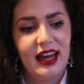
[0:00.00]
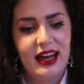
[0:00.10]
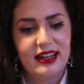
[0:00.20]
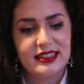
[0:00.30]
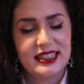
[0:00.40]

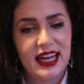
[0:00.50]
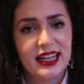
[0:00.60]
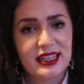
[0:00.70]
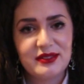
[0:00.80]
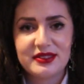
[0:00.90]
and
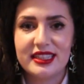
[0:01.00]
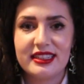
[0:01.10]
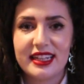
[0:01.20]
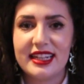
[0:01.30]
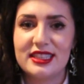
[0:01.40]
I'd love
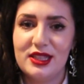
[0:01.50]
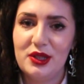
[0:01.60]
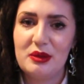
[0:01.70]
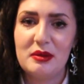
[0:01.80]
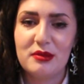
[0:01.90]
to get to know
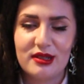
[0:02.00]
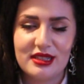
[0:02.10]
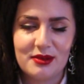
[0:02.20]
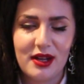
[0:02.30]
you a bit more as